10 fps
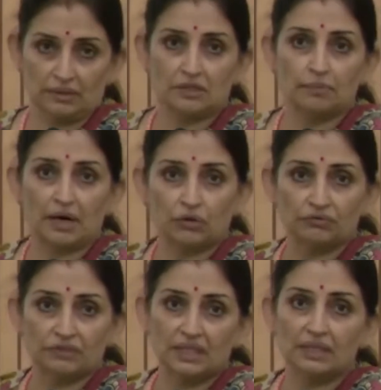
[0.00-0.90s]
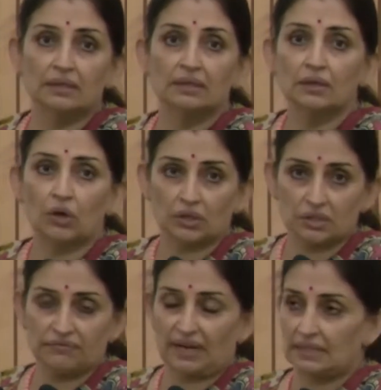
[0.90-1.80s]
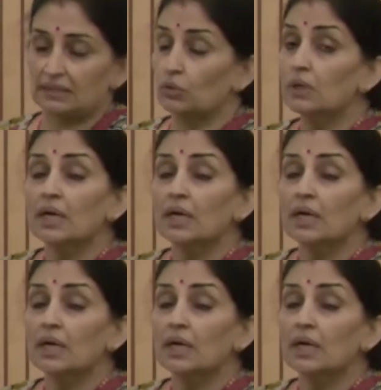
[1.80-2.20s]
That's part of the cost factor. So